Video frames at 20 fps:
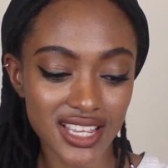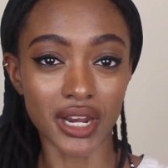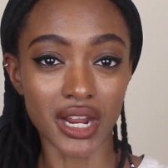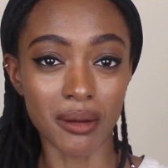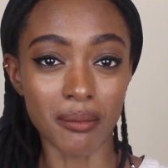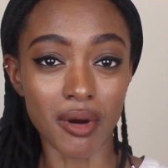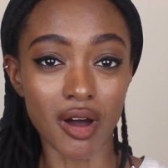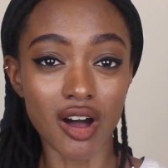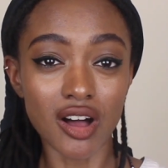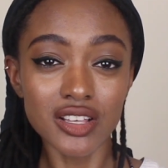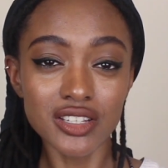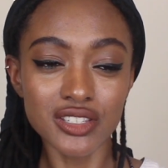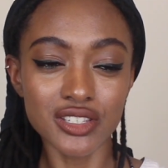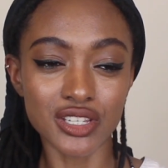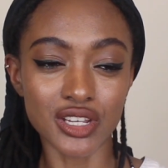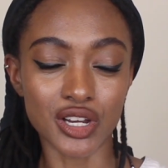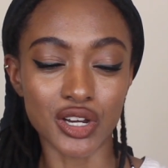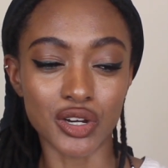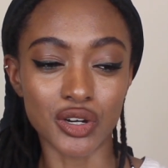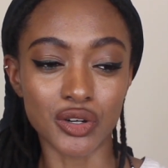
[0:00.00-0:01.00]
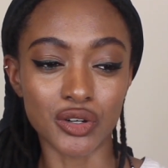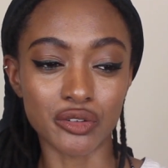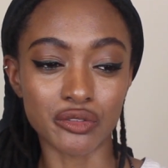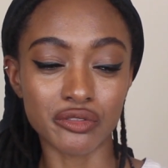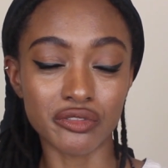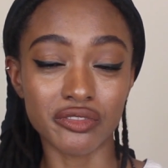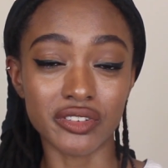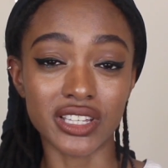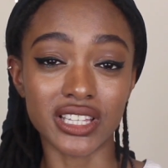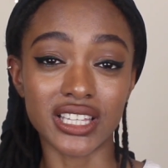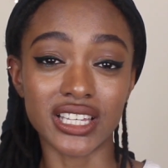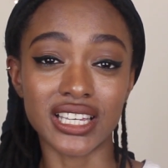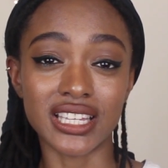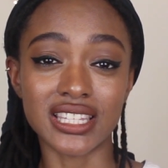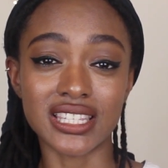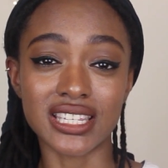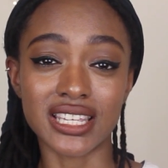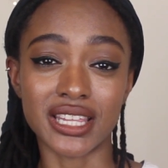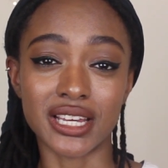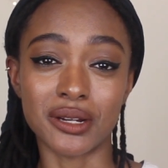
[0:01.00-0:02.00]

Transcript: but I'm also feeling into